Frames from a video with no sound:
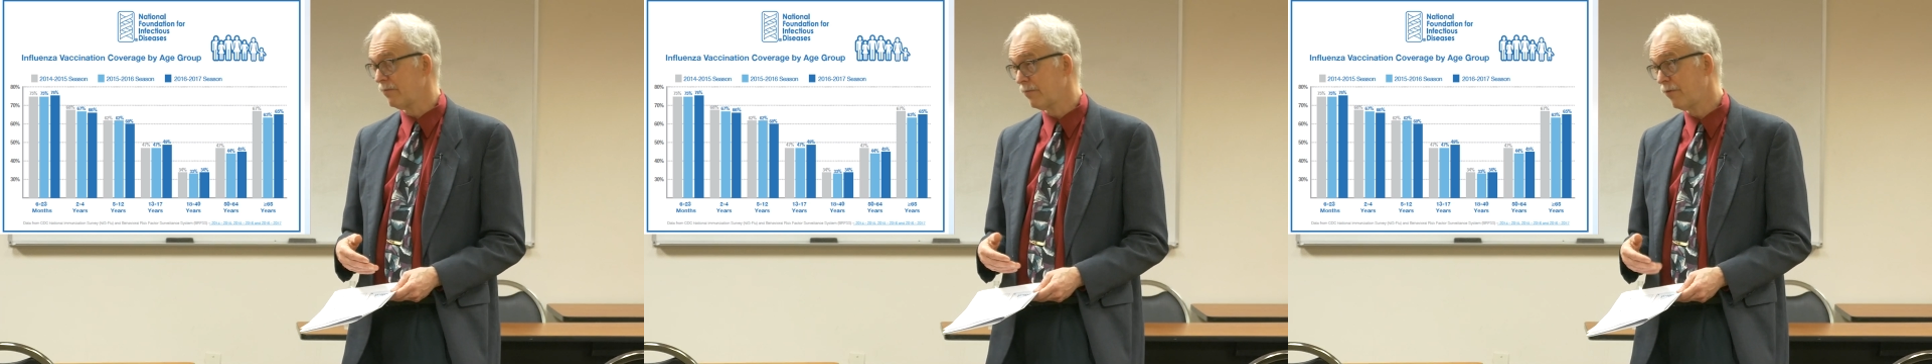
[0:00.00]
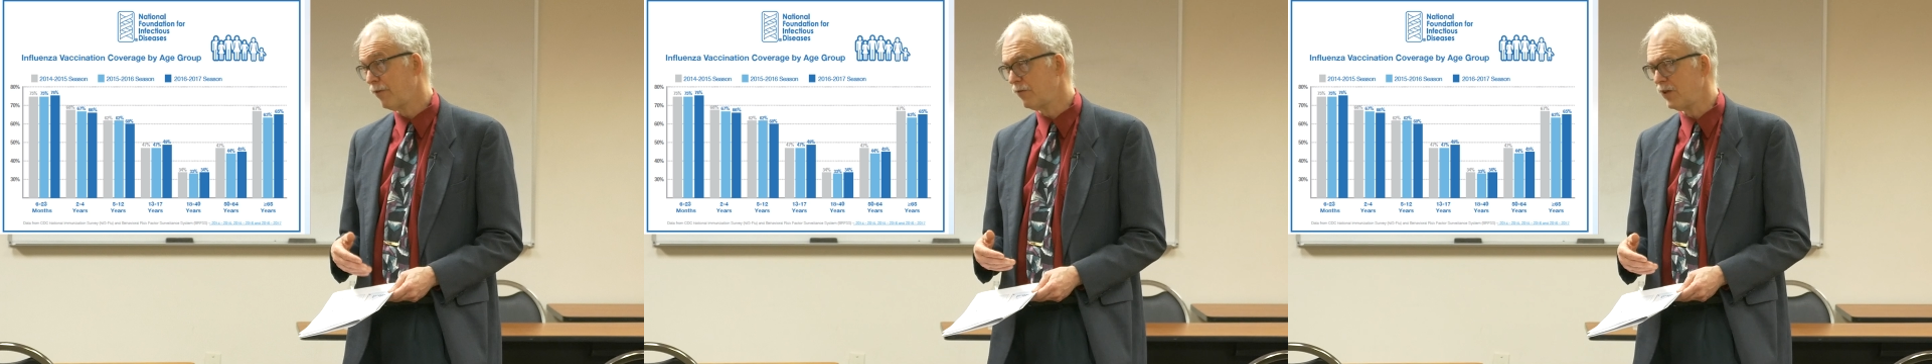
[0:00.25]

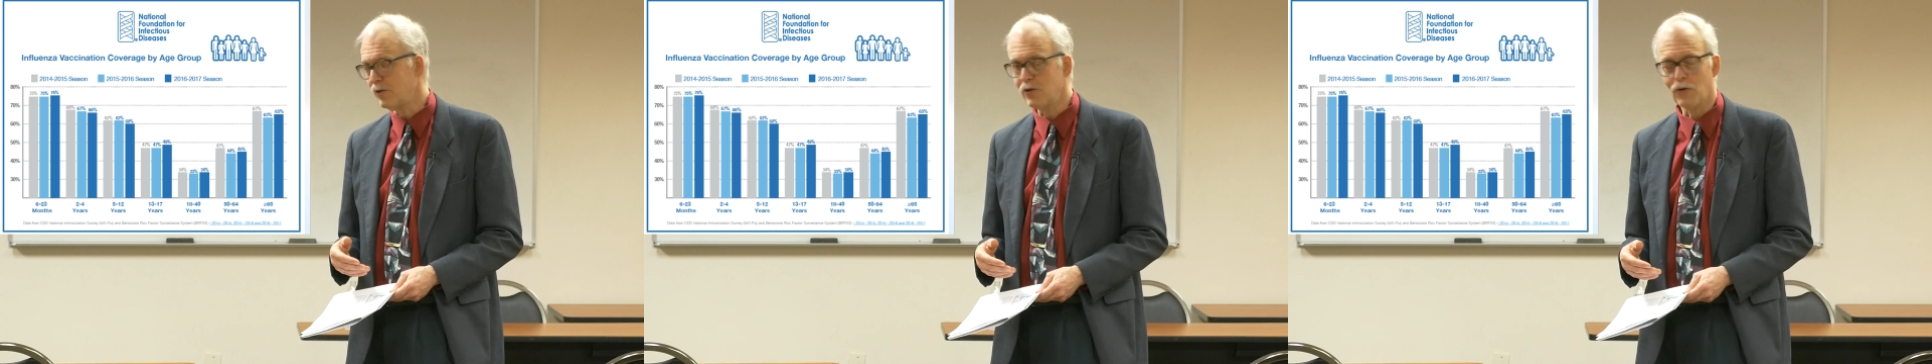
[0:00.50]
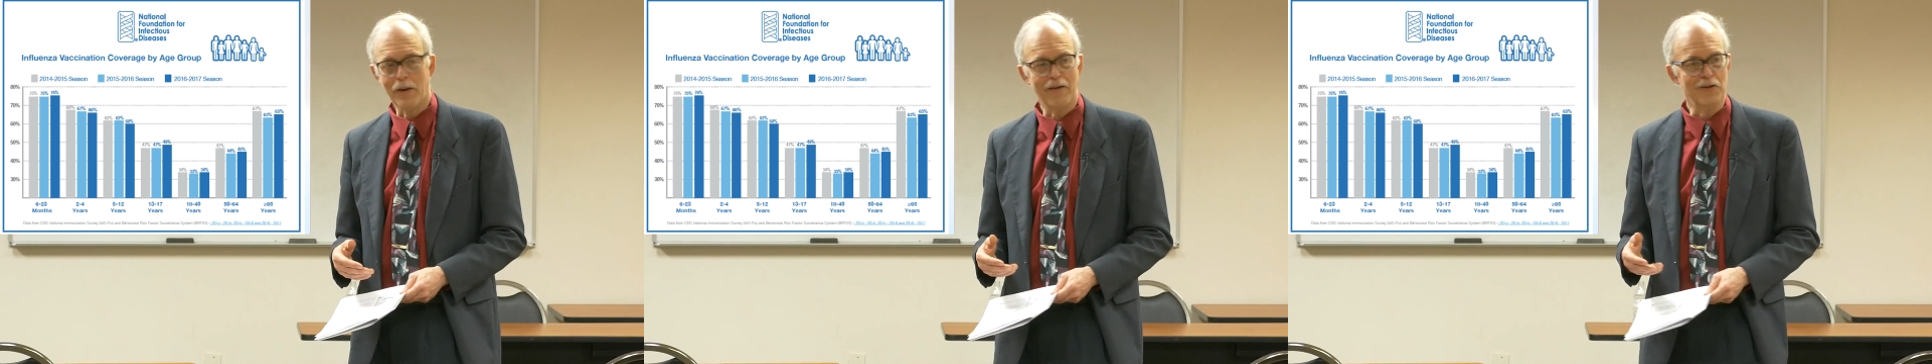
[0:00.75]

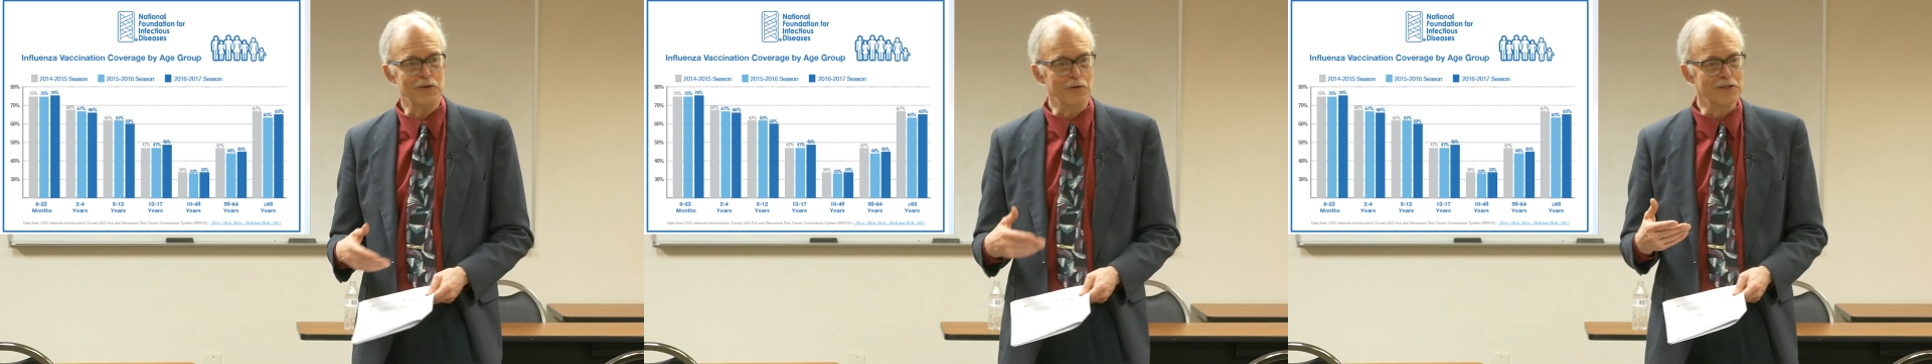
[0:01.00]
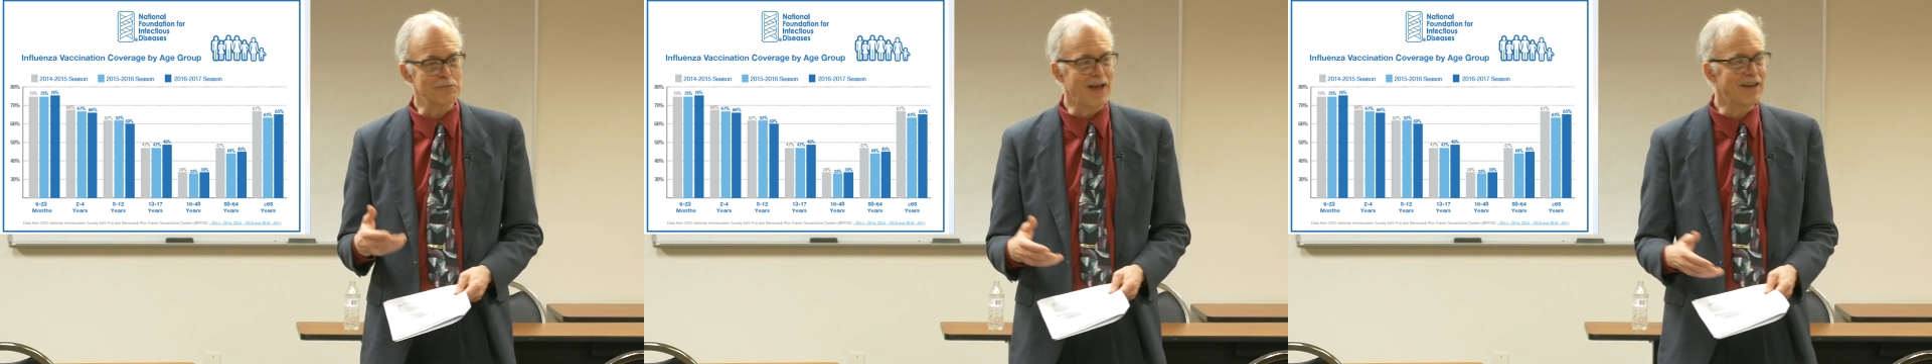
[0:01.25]
52. I have to do
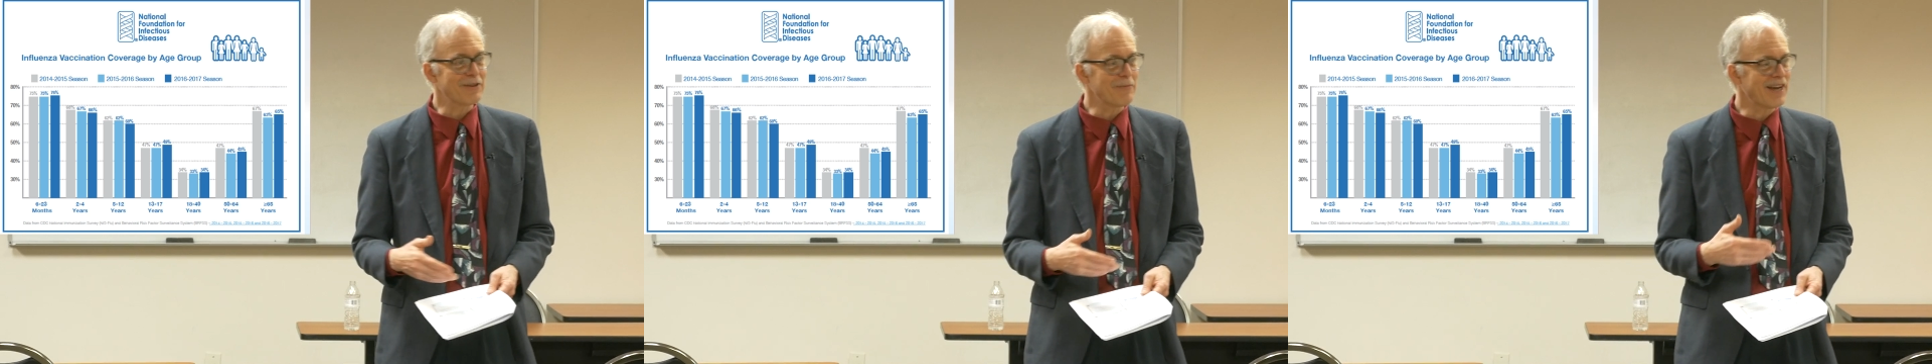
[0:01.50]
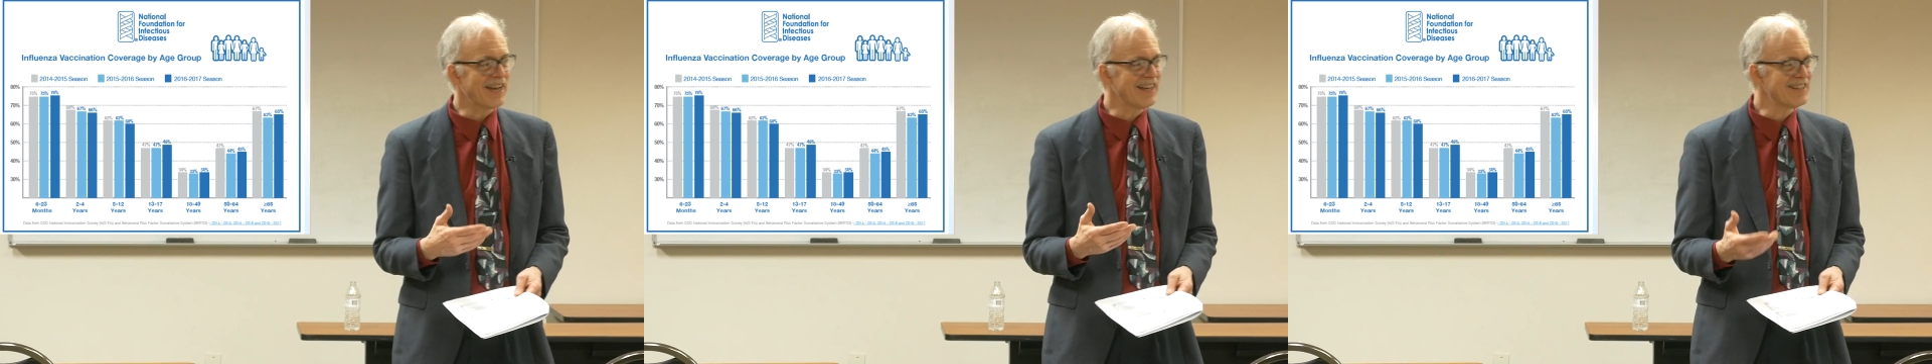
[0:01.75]
this math in my
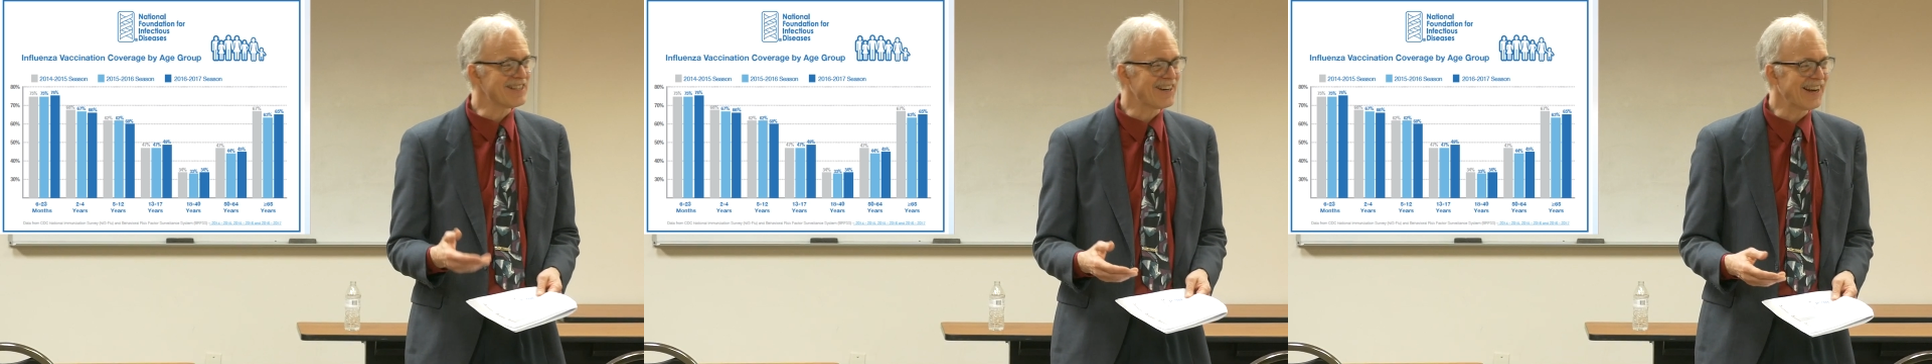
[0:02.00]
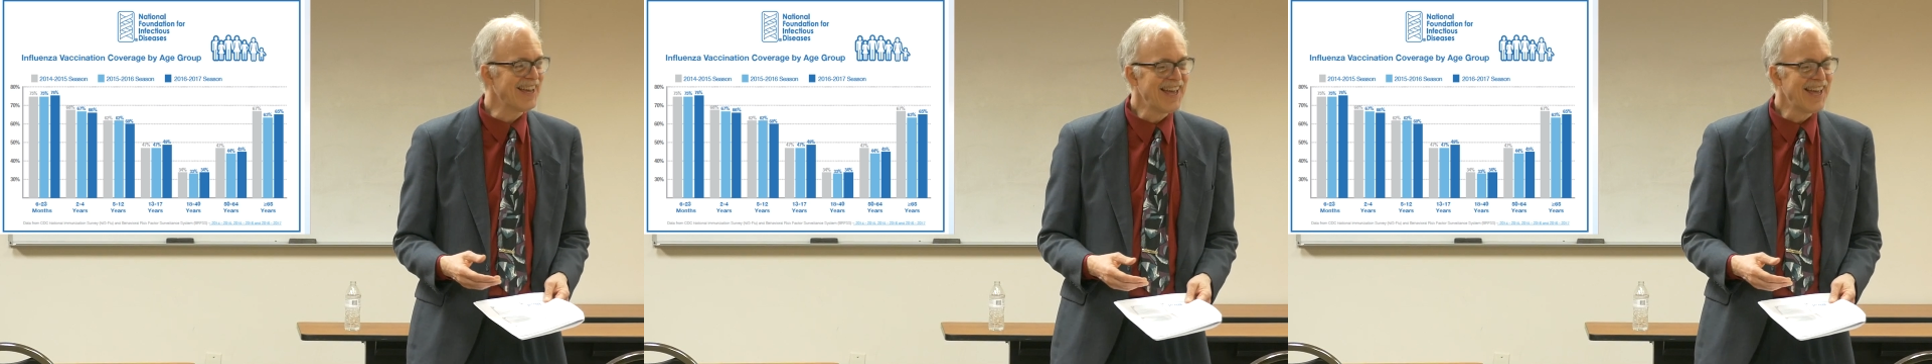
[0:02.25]
head, sorry.